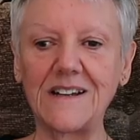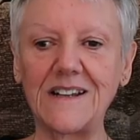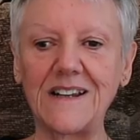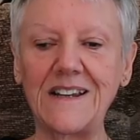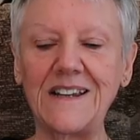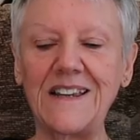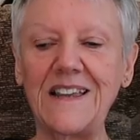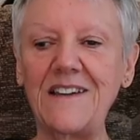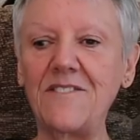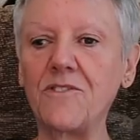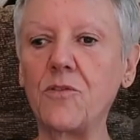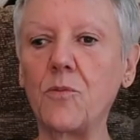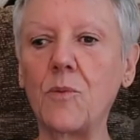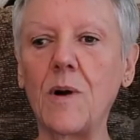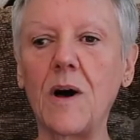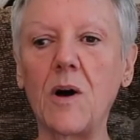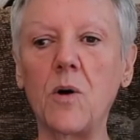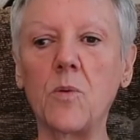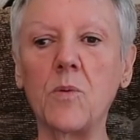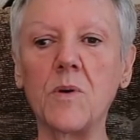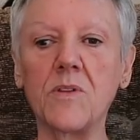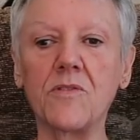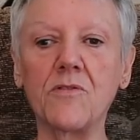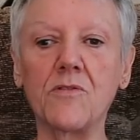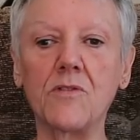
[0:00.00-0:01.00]
live well
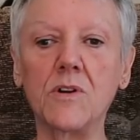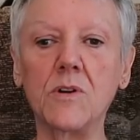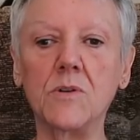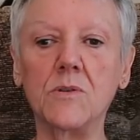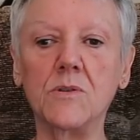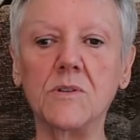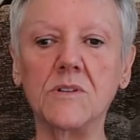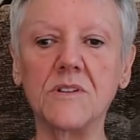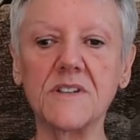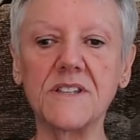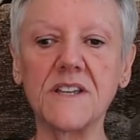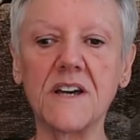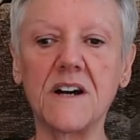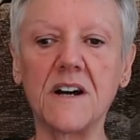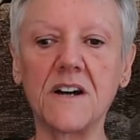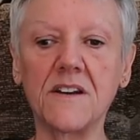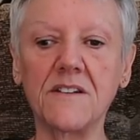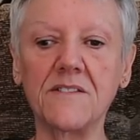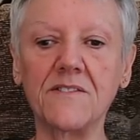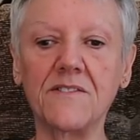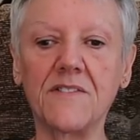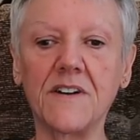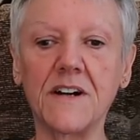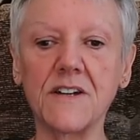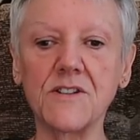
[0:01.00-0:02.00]
with rules, hard
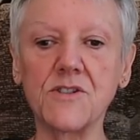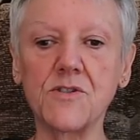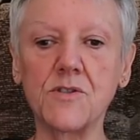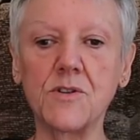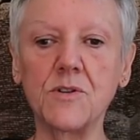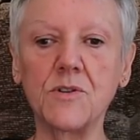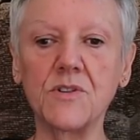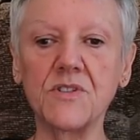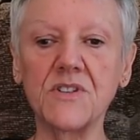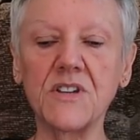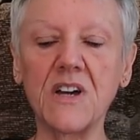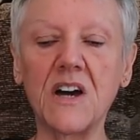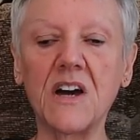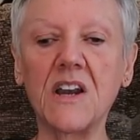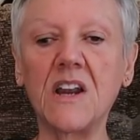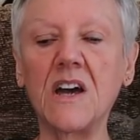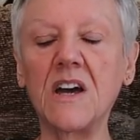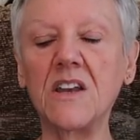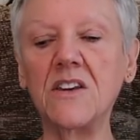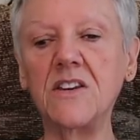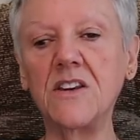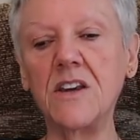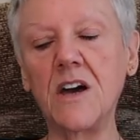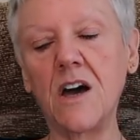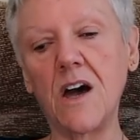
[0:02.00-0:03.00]
and fast rules. And I
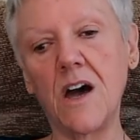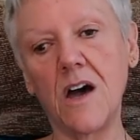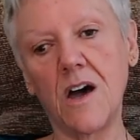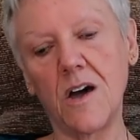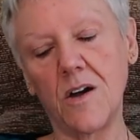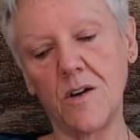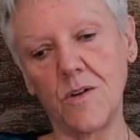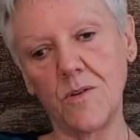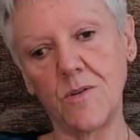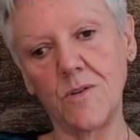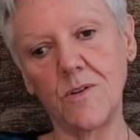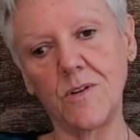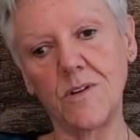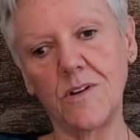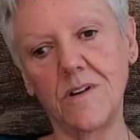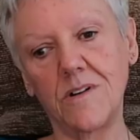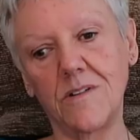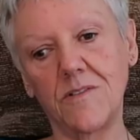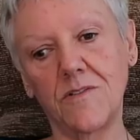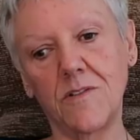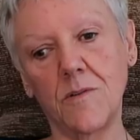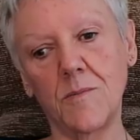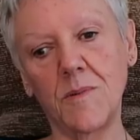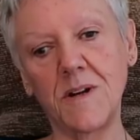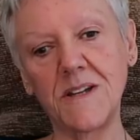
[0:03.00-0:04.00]
know
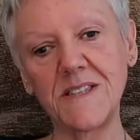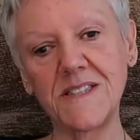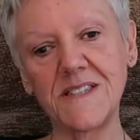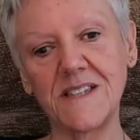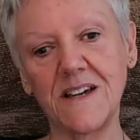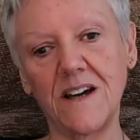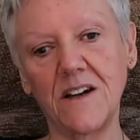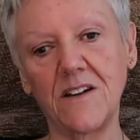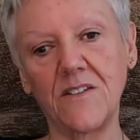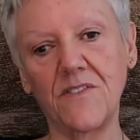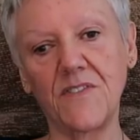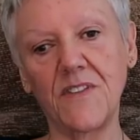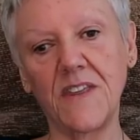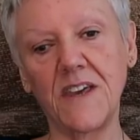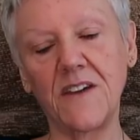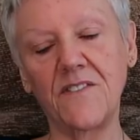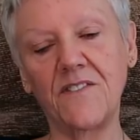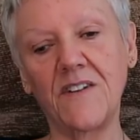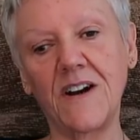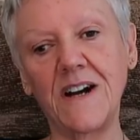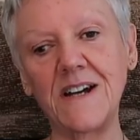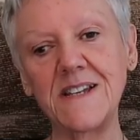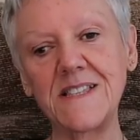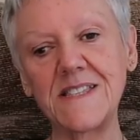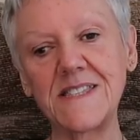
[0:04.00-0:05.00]
for myself that if
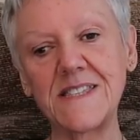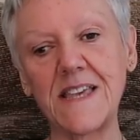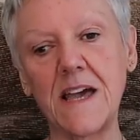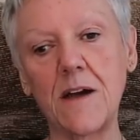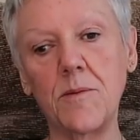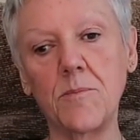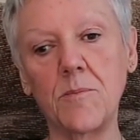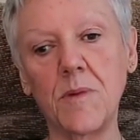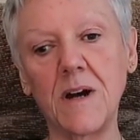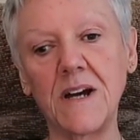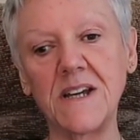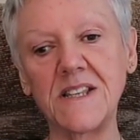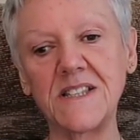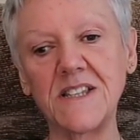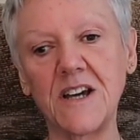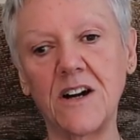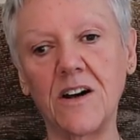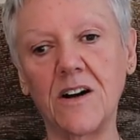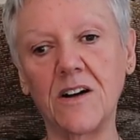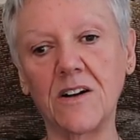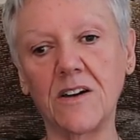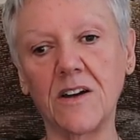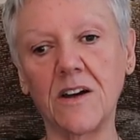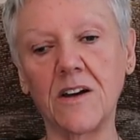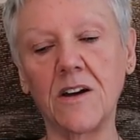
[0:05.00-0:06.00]
I set my
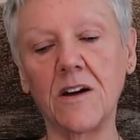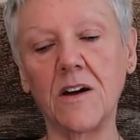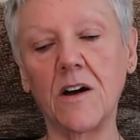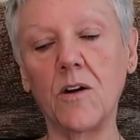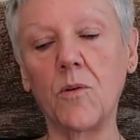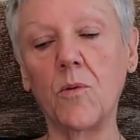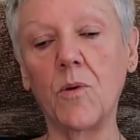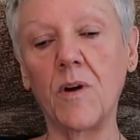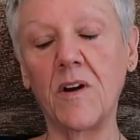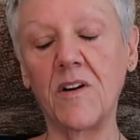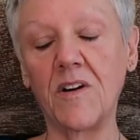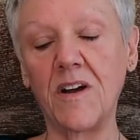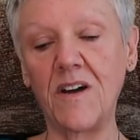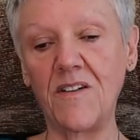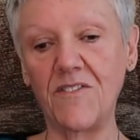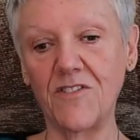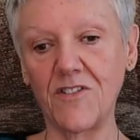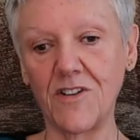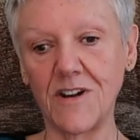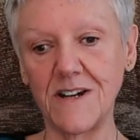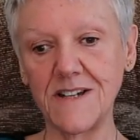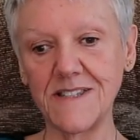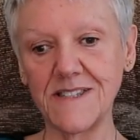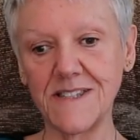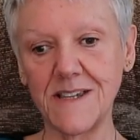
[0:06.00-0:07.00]
target, wherever
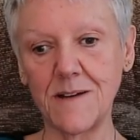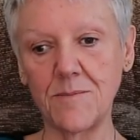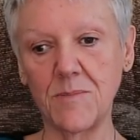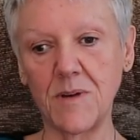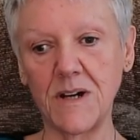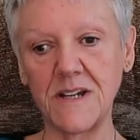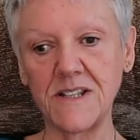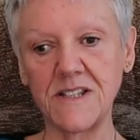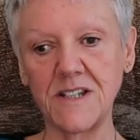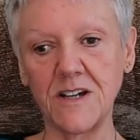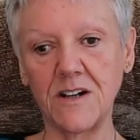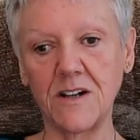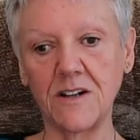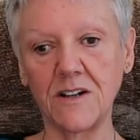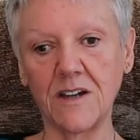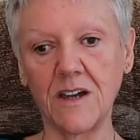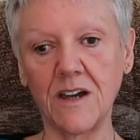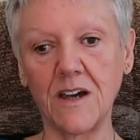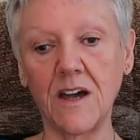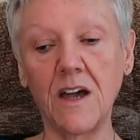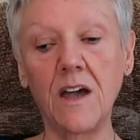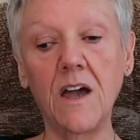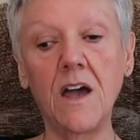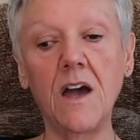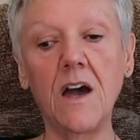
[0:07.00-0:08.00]
I set my
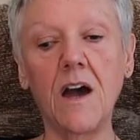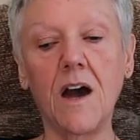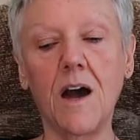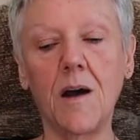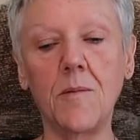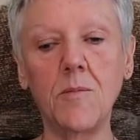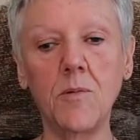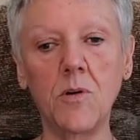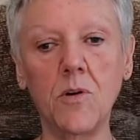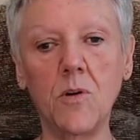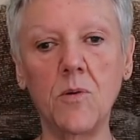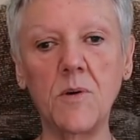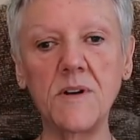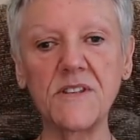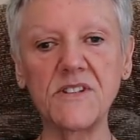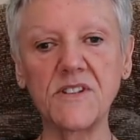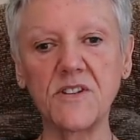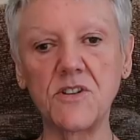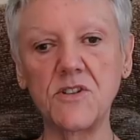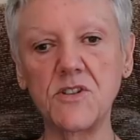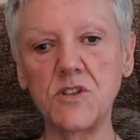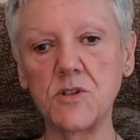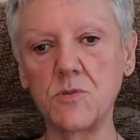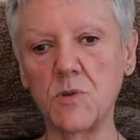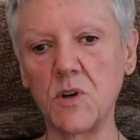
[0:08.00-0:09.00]
target, I'm always
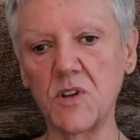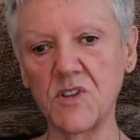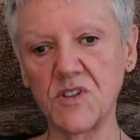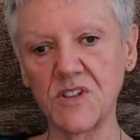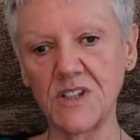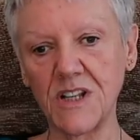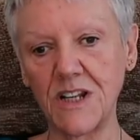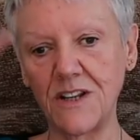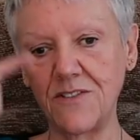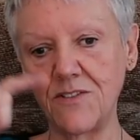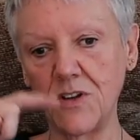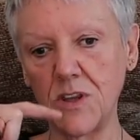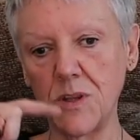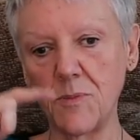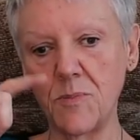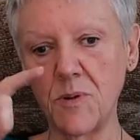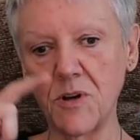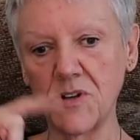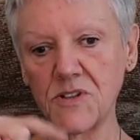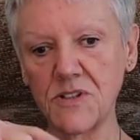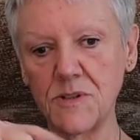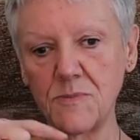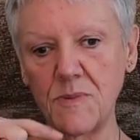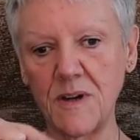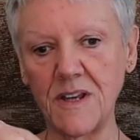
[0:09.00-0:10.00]
going to want to live at the
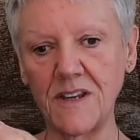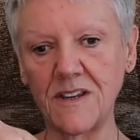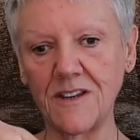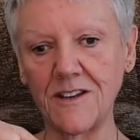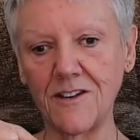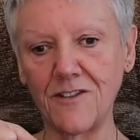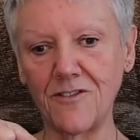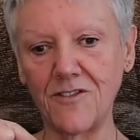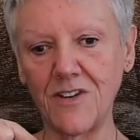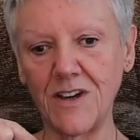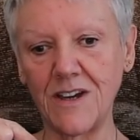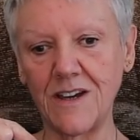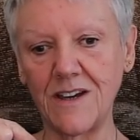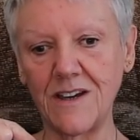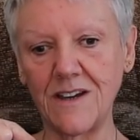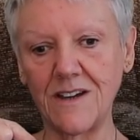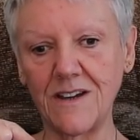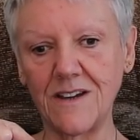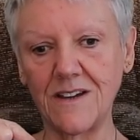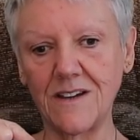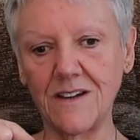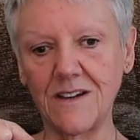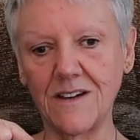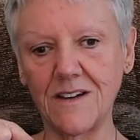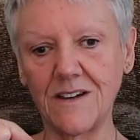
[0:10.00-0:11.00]
bottom end of it.
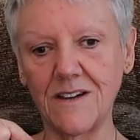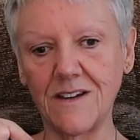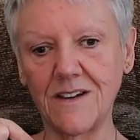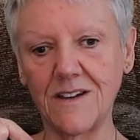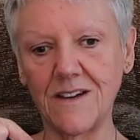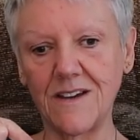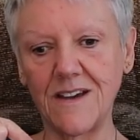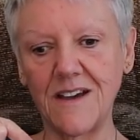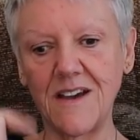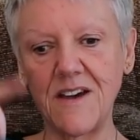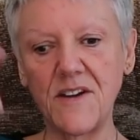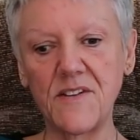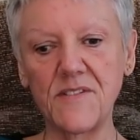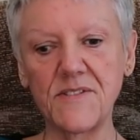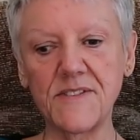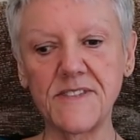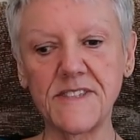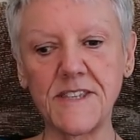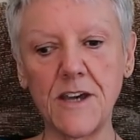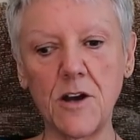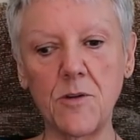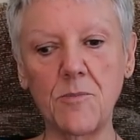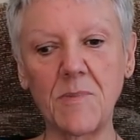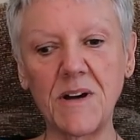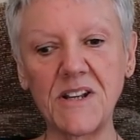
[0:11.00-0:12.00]

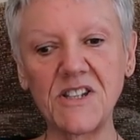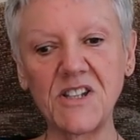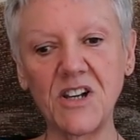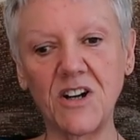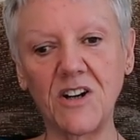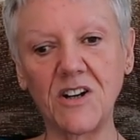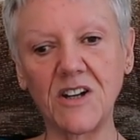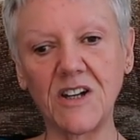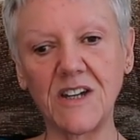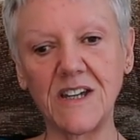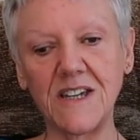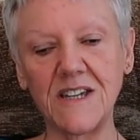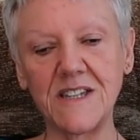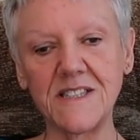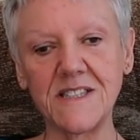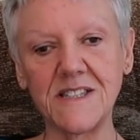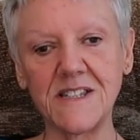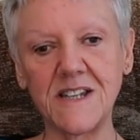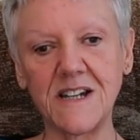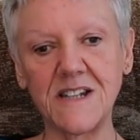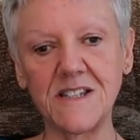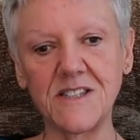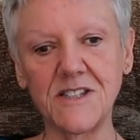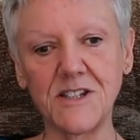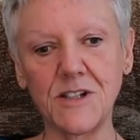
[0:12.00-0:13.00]
So my target is
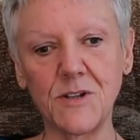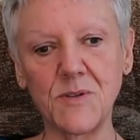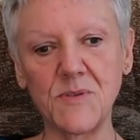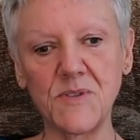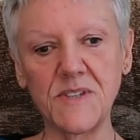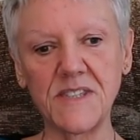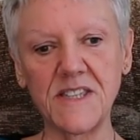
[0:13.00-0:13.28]
9 stone